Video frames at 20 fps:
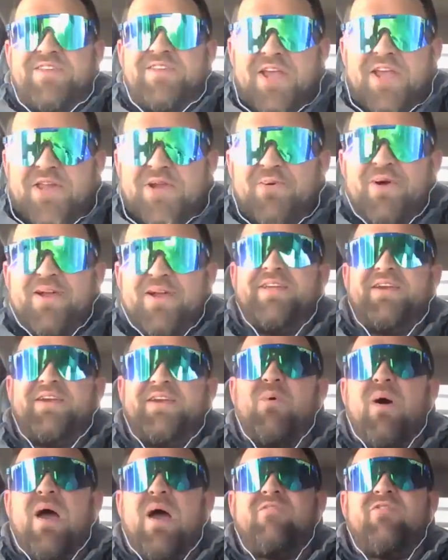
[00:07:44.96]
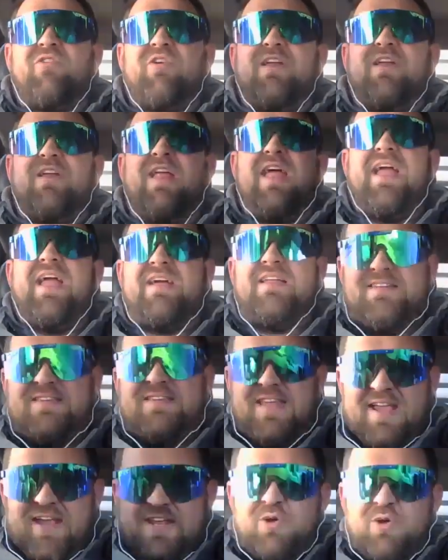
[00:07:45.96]
of continuing to go after it
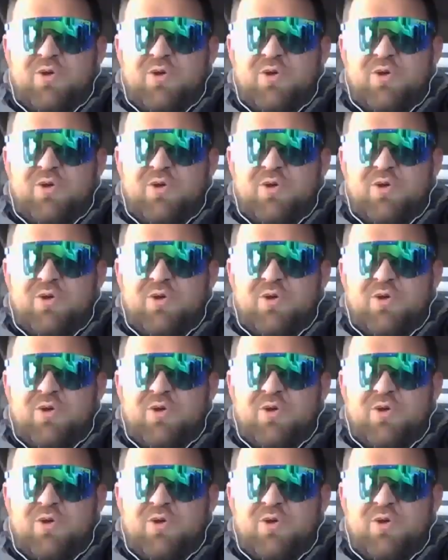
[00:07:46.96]
and